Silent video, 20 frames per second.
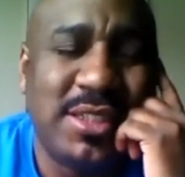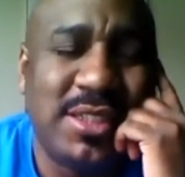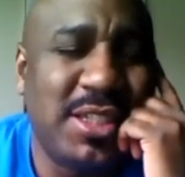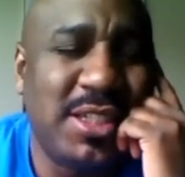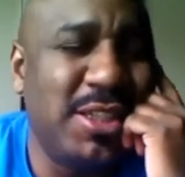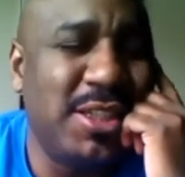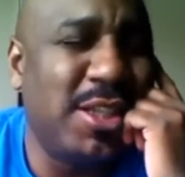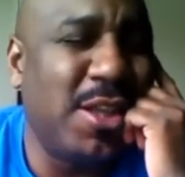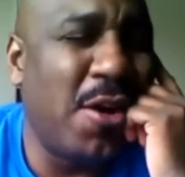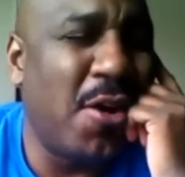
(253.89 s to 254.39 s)

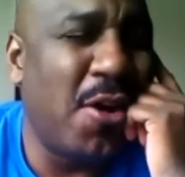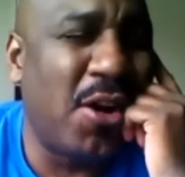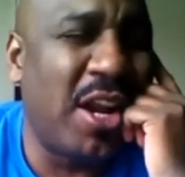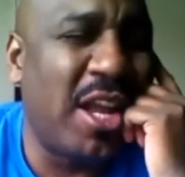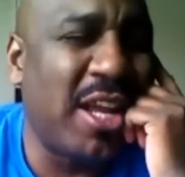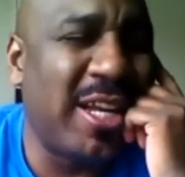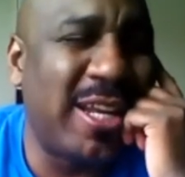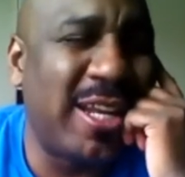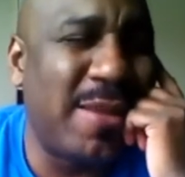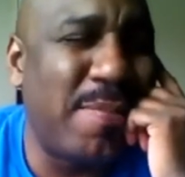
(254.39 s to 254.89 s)
Good lord.
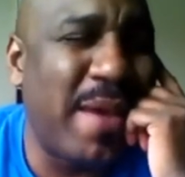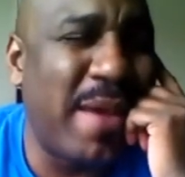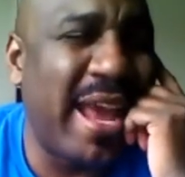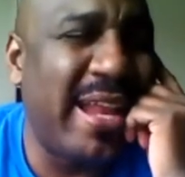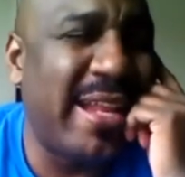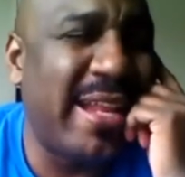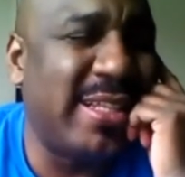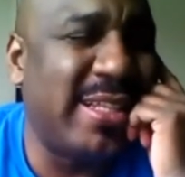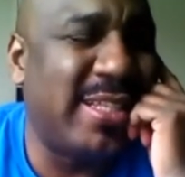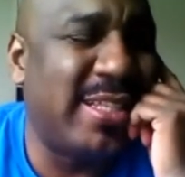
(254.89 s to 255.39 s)
I could have
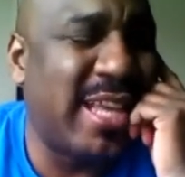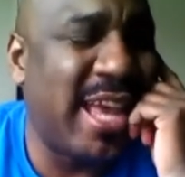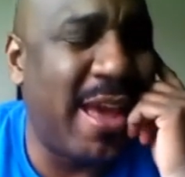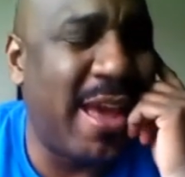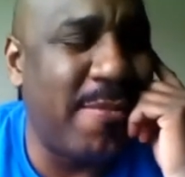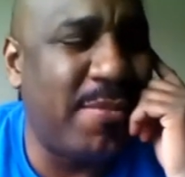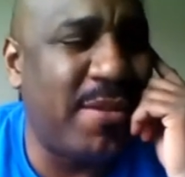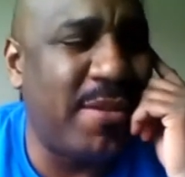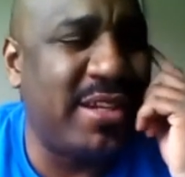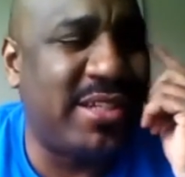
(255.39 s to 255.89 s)
made a
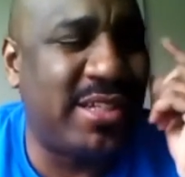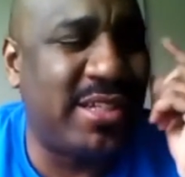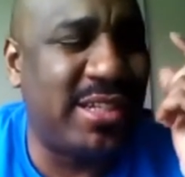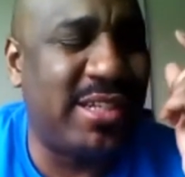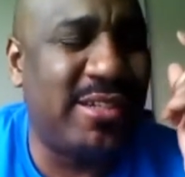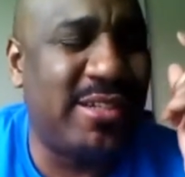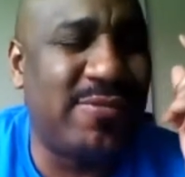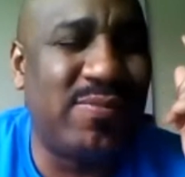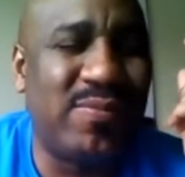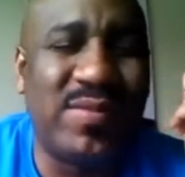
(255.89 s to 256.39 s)
sandwich
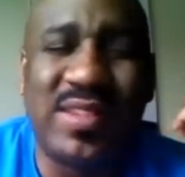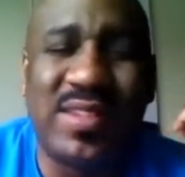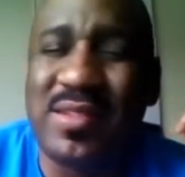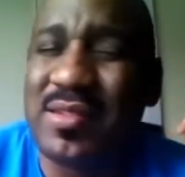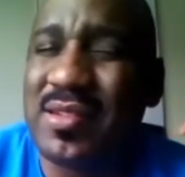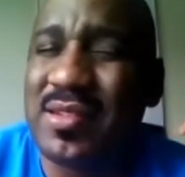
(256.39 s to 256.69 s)
and,